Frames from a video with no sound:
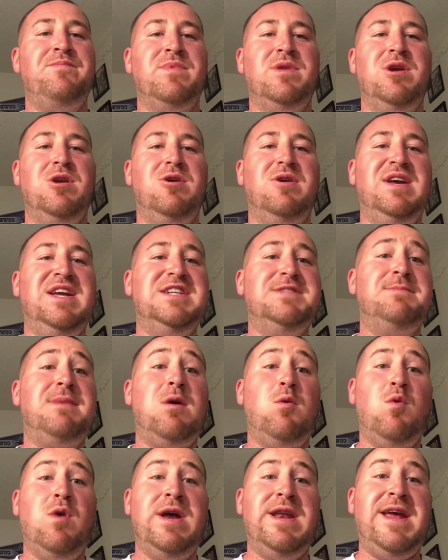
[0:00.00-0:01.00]
He's
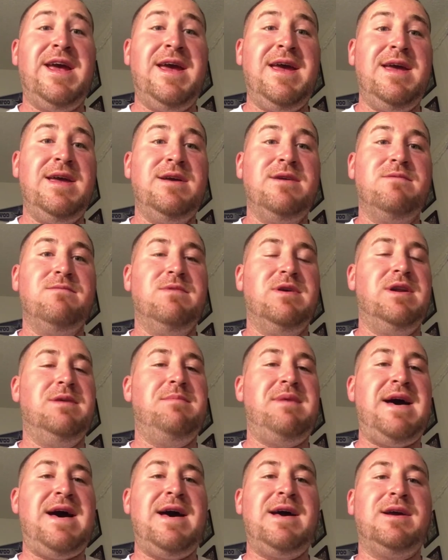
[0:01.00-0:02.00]
my 1A
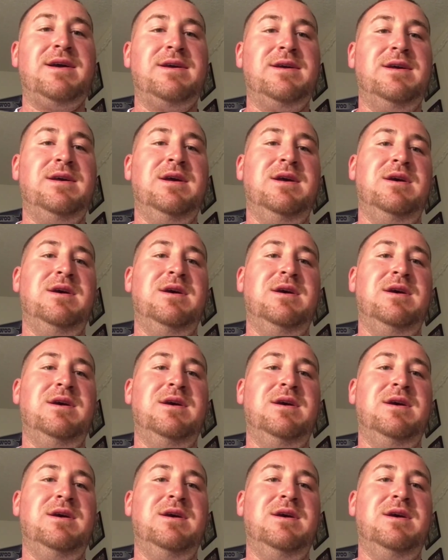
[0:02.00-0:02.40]
running back.